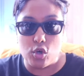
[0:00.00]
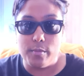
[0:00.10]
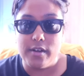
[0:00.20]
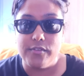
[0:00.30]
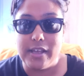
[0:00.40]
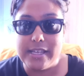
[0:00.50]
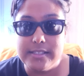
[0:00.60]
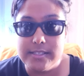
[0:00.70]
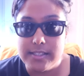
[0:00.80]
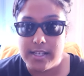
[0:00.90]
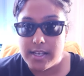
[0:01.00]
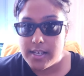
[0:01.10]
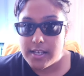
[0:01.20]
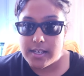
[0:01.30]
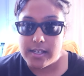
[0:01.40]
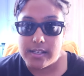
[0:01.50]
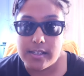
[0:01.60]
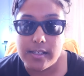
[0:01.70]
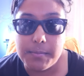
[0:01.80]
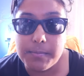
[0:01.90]
on my face.
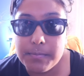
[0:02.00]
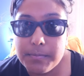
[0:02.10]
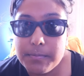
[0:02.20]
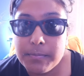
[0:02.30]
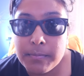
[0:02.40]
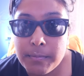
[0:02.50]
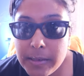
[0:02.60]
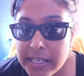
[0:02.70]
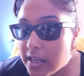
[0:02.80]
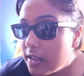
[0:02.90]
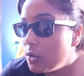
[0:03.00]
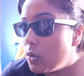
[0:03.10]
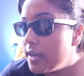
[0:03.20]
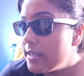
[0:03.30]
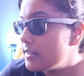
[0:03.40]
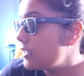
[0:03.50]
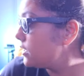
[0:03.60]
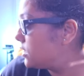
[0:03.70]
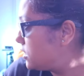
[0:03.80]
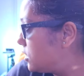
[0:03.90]
But yeah, otherwise
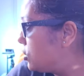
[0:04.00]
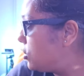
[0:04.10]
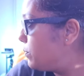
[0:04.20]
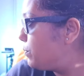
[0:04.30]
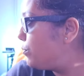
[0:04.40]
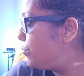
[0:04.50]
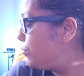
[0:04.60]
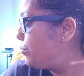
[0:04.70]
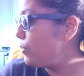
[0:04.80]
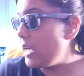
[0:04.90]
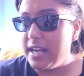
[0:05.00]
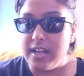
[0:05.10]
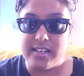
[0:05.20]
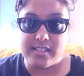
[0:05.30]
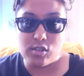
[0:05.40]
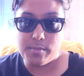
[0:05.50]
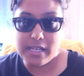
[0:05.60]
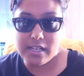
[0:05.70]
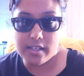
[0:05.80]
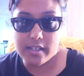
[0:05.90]
it's not bad. It's not
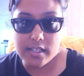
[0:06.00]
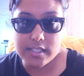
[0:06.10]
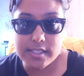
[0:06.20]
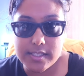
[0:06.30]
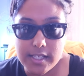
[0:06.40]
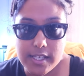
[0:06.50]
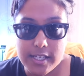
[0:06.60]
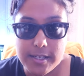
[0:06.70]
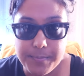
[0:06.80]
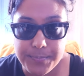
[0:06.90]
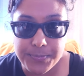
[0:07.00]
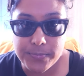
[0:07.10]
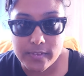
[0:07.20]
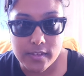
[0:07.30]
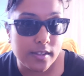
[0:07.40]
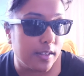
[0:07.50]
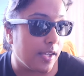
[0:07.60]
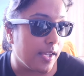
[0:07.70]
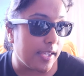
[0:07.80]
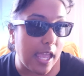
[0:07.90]
bad, I guess.
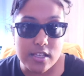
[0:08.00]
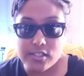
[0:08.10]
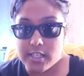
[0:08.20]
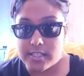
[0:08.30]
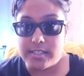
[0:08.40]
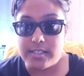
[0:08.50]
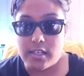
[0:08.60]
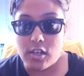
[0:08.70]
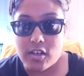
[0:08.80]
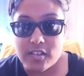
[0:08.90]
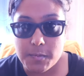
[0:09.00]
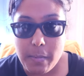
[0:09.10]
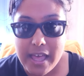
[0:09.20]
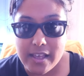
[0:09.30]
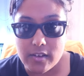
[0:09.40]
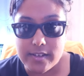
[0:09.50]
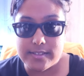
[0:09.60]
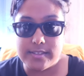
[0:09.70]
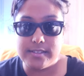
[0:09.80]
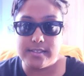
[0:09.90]
Yeah, so this is the last pair,
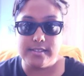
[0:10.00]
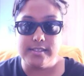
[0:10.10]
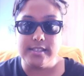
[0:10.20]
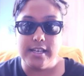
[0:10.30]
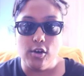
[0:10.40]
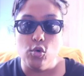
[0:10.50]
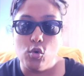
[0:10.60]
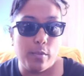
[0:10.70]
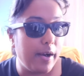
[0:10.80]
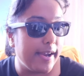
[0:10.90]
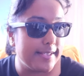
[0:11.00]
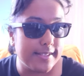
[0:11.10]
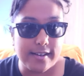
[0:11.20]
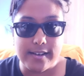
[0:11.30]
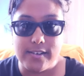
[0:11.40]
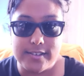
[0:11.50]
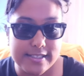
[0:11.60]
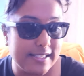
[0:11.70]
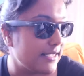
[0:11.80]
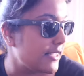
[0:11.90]
guys. This is all my
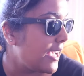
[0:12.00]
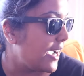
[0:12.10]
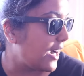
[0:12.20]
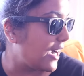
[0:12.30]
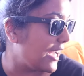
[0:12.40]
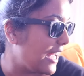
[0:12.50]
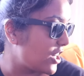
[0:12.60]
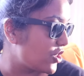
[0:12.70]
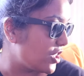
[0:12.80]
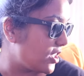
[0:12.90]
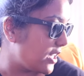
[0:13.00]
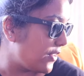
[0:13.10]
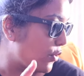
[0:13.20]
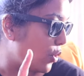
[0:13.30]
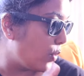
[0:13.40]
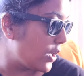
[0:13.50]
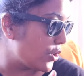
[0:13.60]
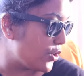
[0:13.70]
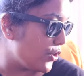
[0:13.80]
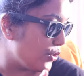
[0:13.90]
sunglasses collection. I've got
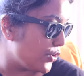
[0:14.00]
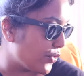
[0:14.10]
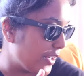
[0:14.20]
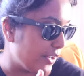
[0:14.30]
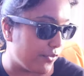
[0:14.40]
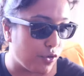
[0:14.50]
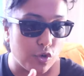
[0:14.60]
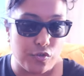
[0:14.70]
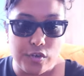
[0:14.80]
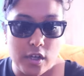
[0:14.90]
1, 2, 3, 4,